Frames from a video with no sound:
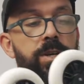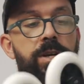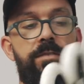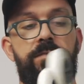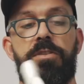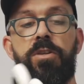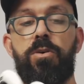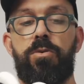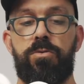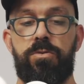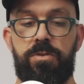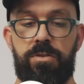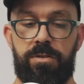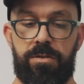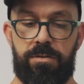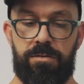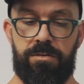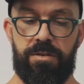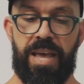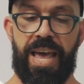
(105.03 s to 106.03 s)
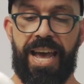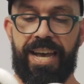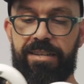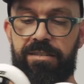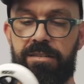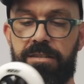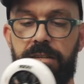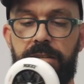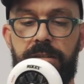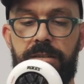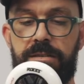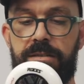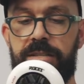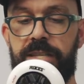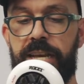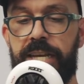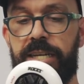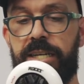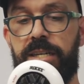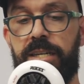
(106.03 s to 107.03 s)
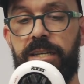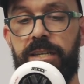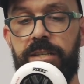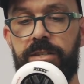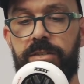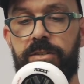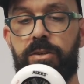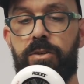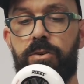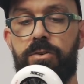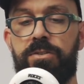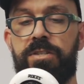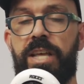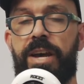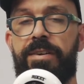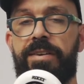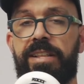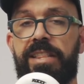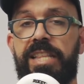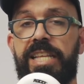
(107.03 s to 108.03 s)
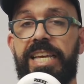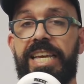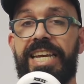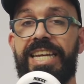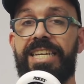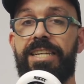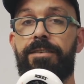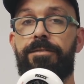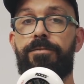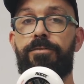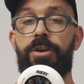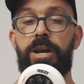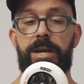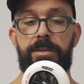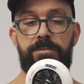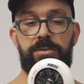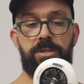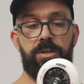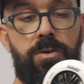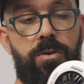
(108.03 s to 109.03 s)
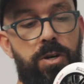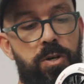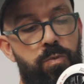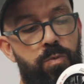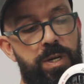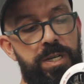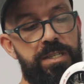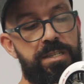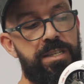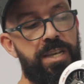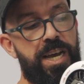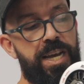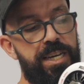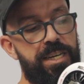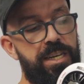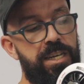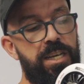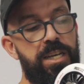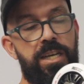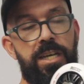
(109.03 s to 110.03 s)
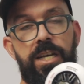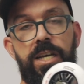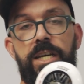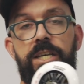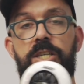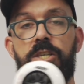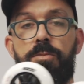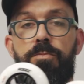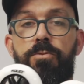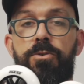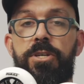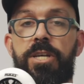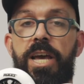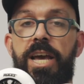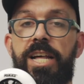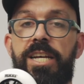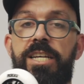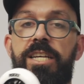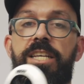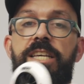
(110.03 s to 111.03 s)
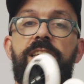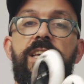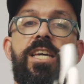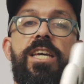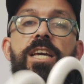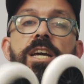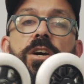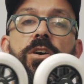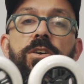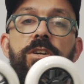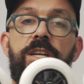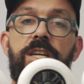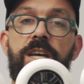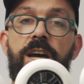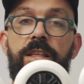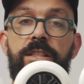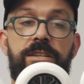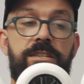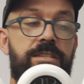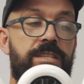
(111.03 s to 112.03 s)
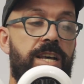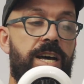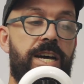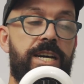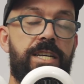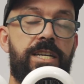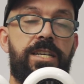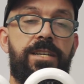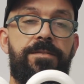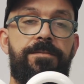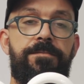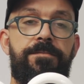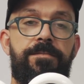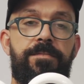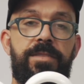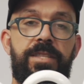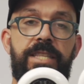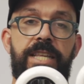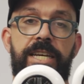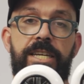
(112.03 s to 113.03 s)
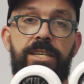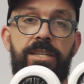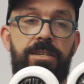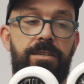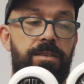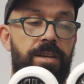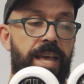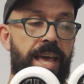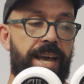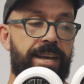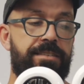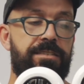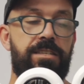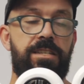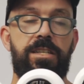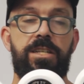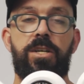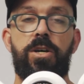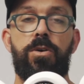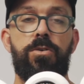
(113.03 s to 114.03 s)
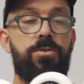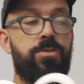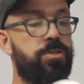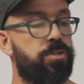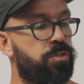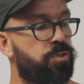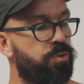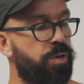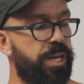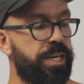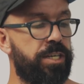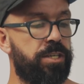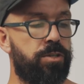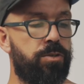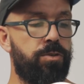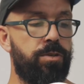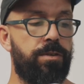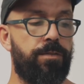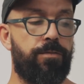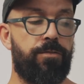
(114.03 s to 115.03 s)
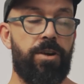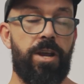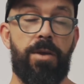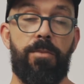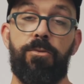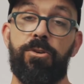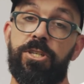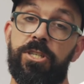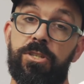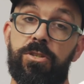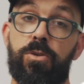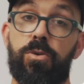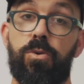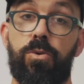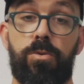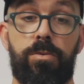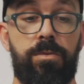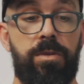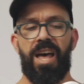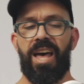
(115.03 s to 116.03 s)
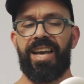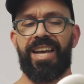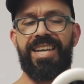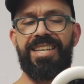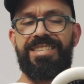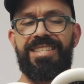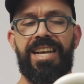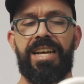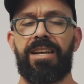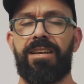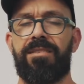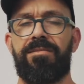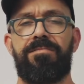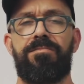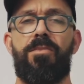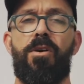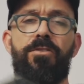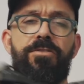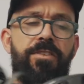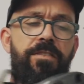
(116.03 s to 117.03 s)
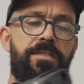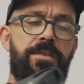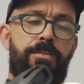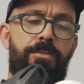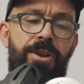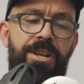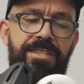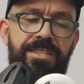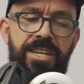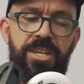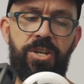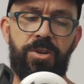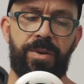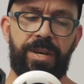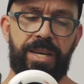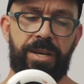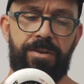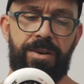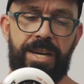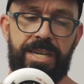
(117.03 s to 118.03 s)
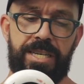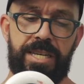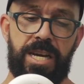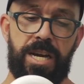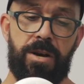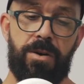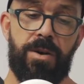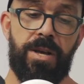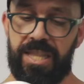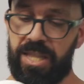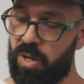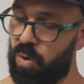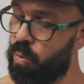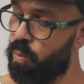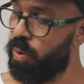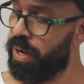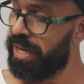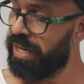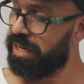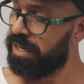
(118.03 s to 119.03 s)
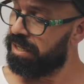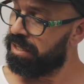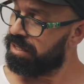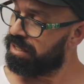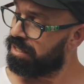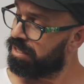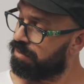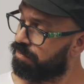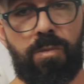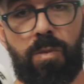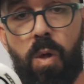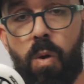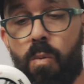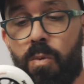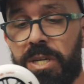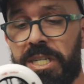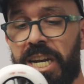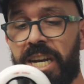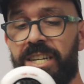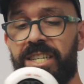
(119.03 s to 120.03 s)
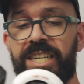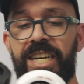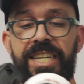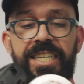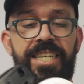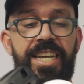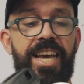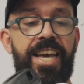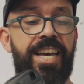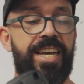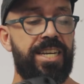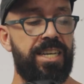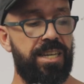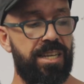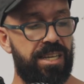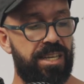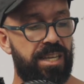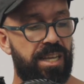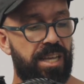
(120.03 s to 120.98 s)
one of those axles that screws directly in the frame. So on one side you put the Allen key, on the other side that axle goes straight to the frame, which is cool. I guess like most of the brands are doing it right now. The wheels, 110